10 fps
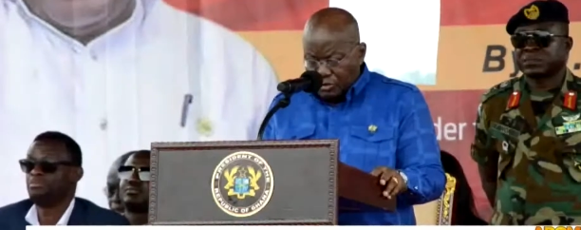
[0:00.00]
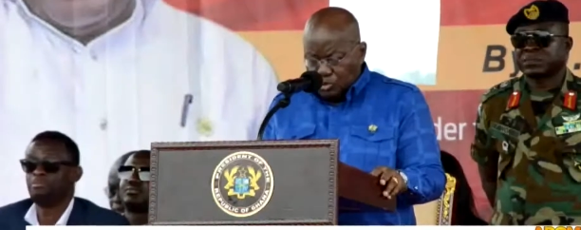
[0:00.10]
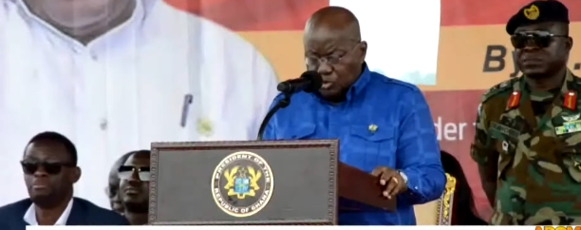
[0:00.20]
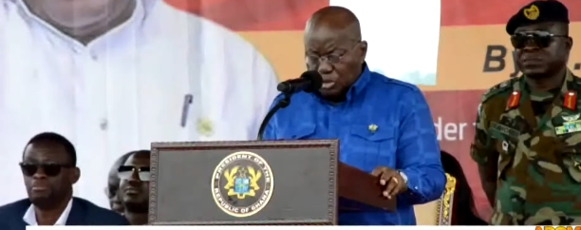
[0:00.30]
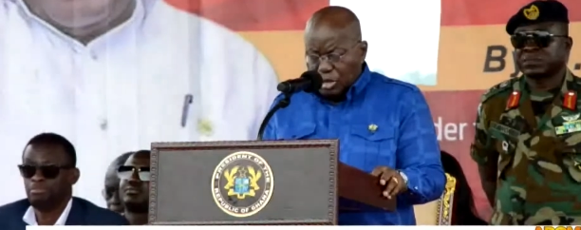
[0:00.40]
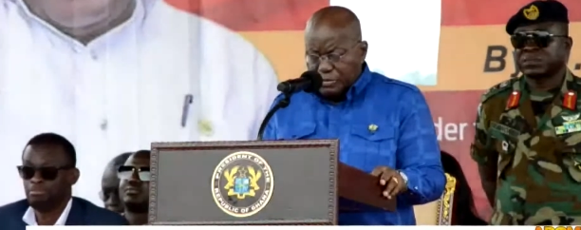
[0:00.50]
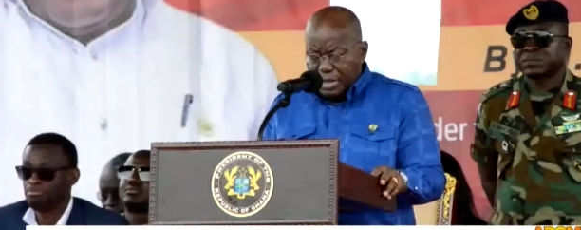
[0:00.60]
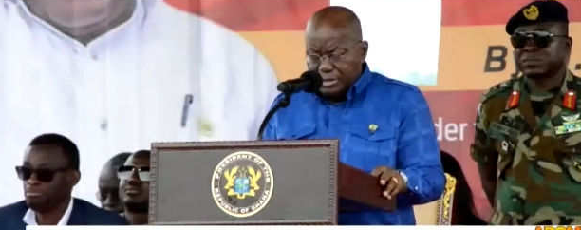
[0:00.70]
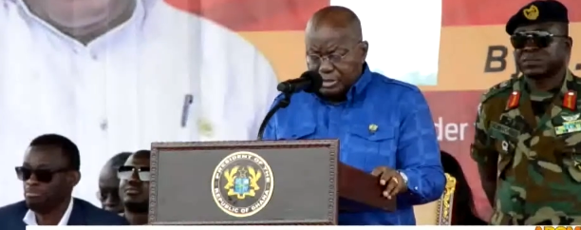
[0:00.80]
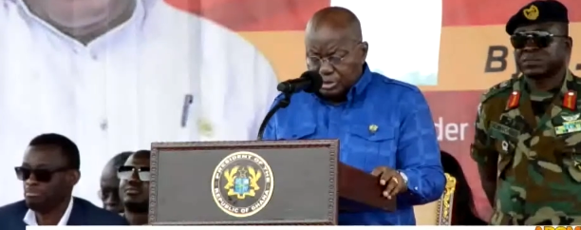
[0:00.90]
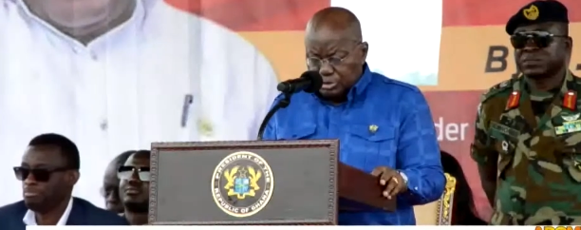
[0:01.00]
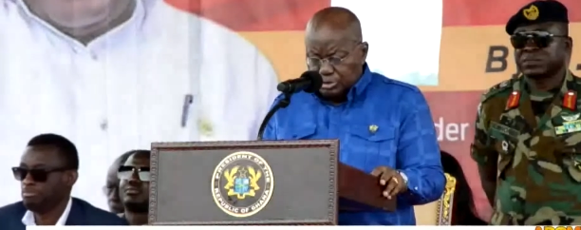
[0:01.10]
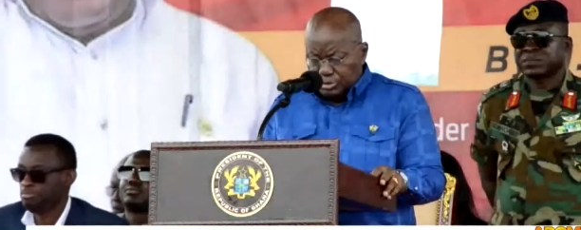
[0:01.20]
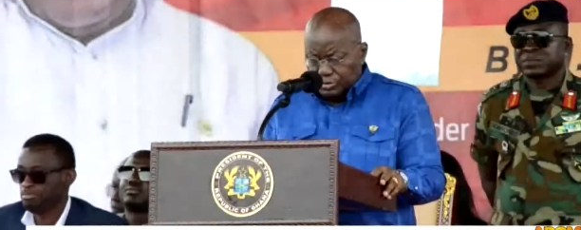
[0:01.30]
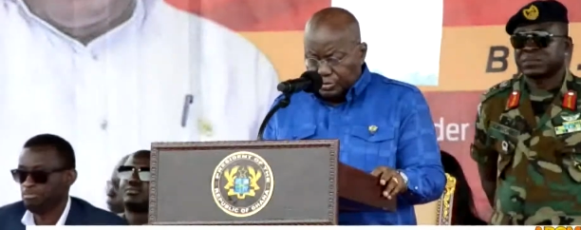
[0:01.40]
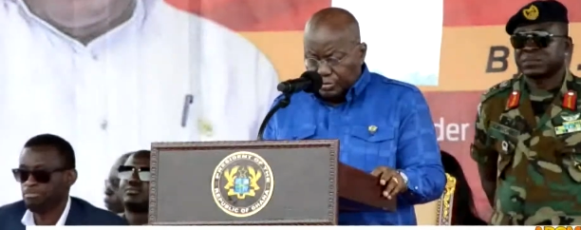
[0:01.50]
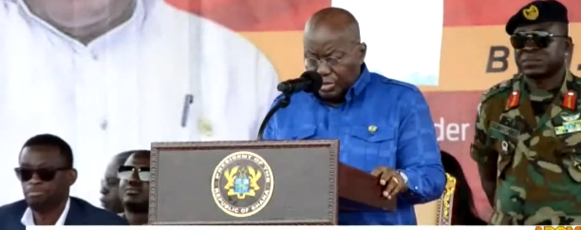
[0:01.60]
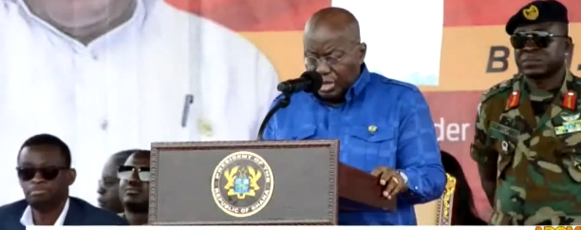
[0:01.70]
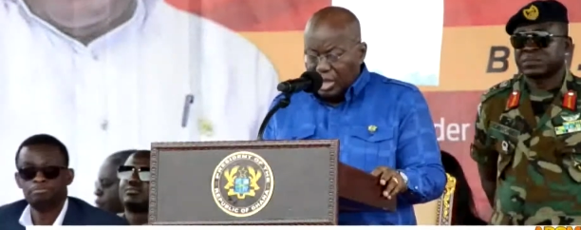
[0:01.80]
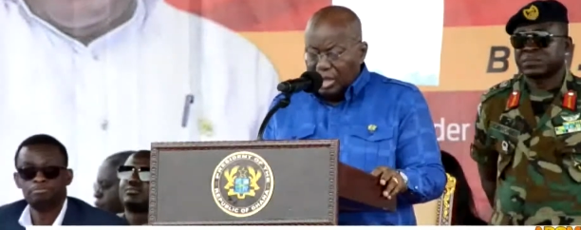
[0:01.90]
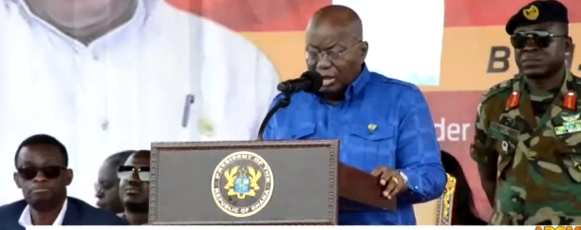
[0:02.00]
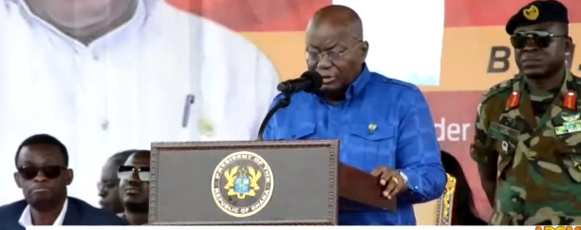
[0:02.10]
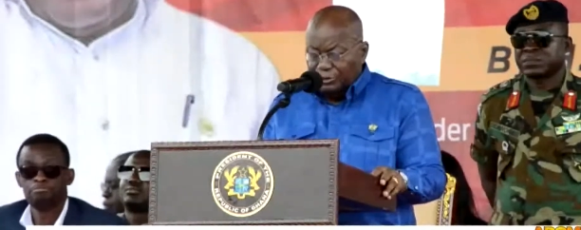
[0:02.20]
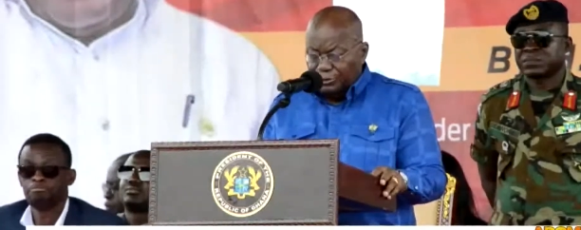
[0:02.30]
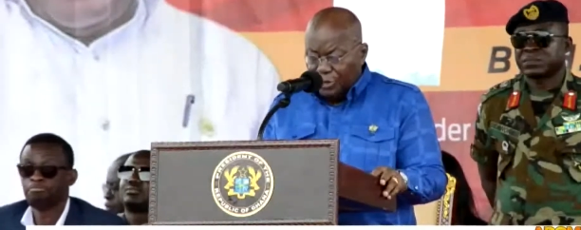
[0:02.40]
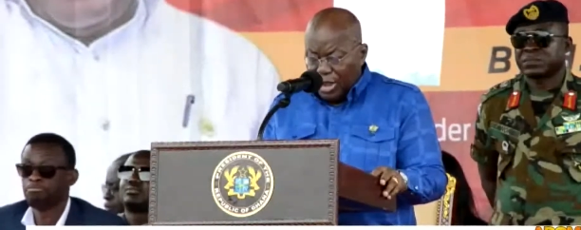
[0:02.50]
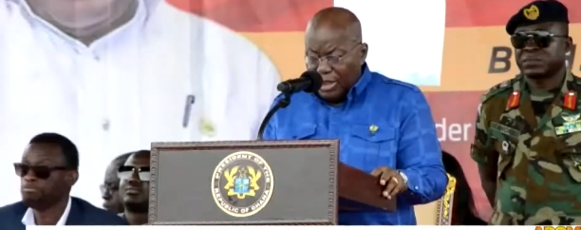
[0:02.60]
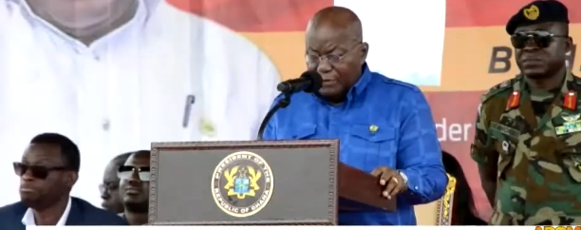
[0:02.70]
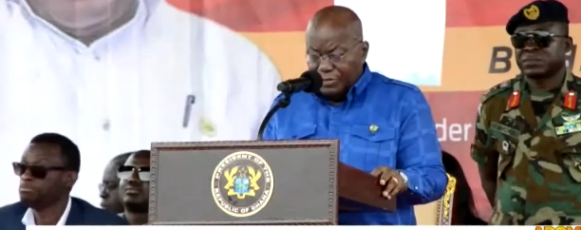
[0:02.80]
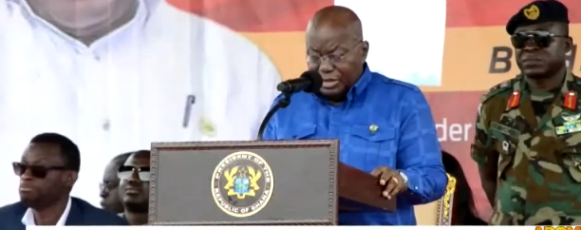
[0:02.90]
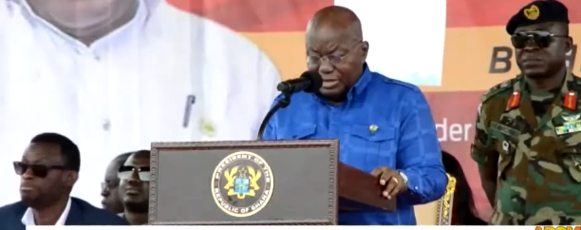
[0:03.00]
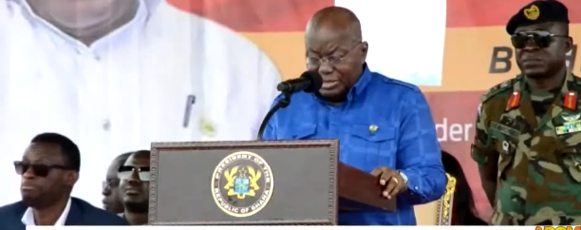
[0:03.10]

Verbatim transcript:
Speaker 1: which will commence soon, confirm the